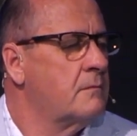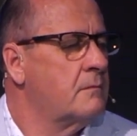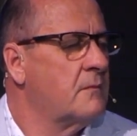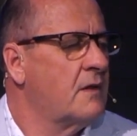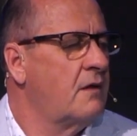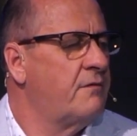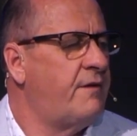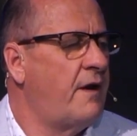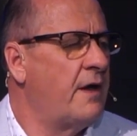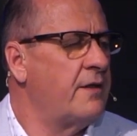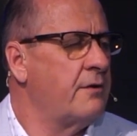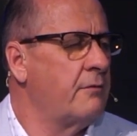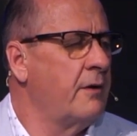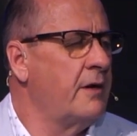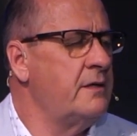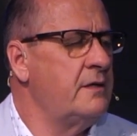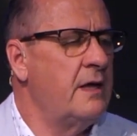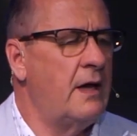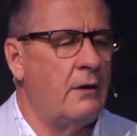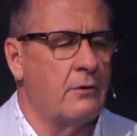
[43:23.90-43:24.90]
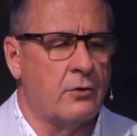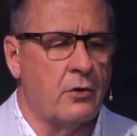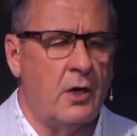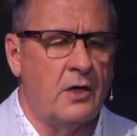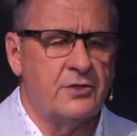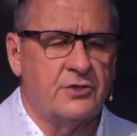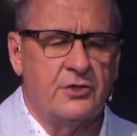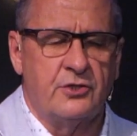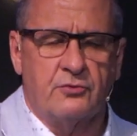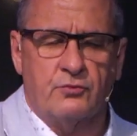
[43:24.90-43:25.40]
Father, right now
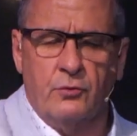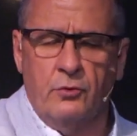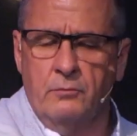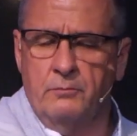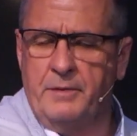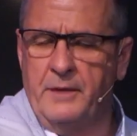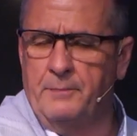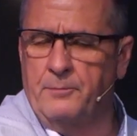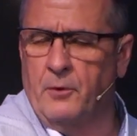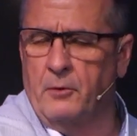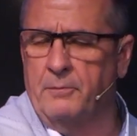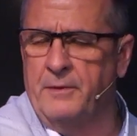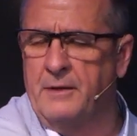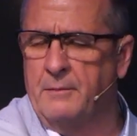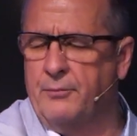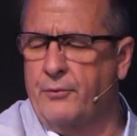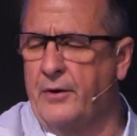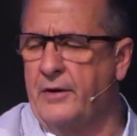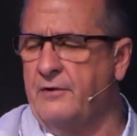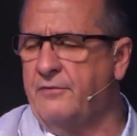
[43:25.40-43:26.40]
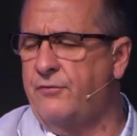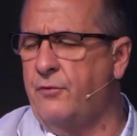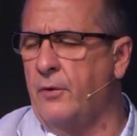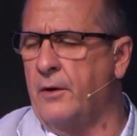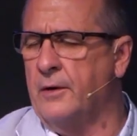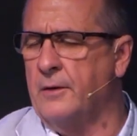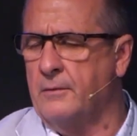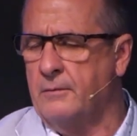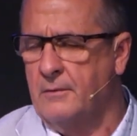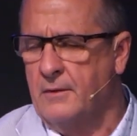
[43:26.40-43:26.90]
across this room, people are being prayed for.
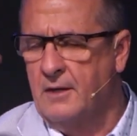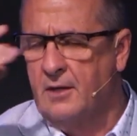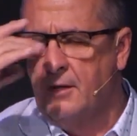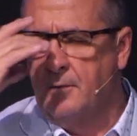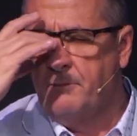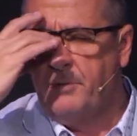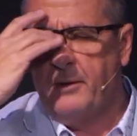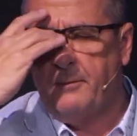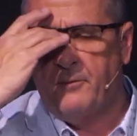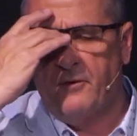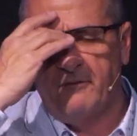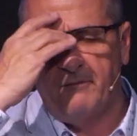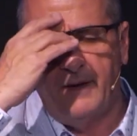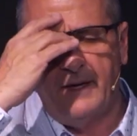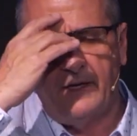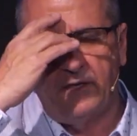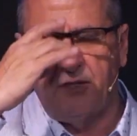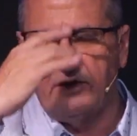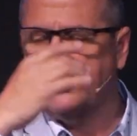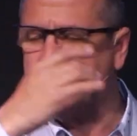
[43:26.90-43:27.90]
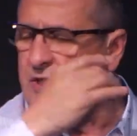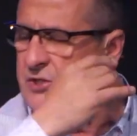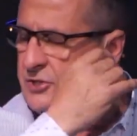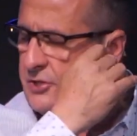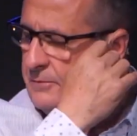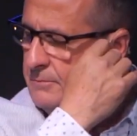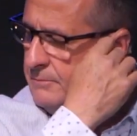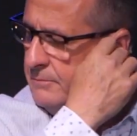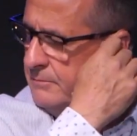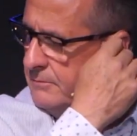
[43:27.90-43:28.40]
People have made a
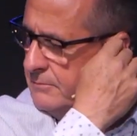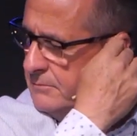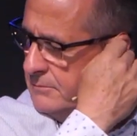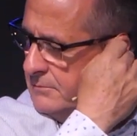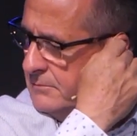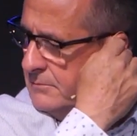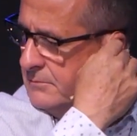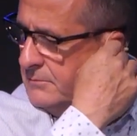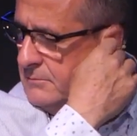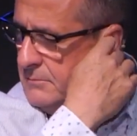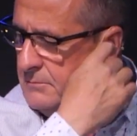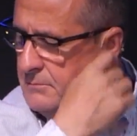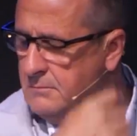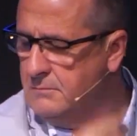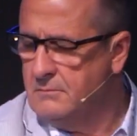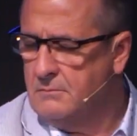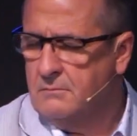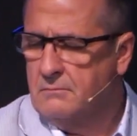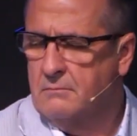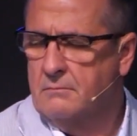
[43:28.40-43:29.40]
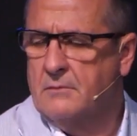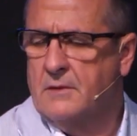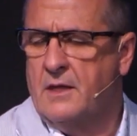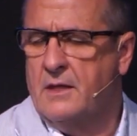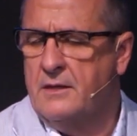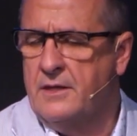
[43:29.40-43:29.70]
decision.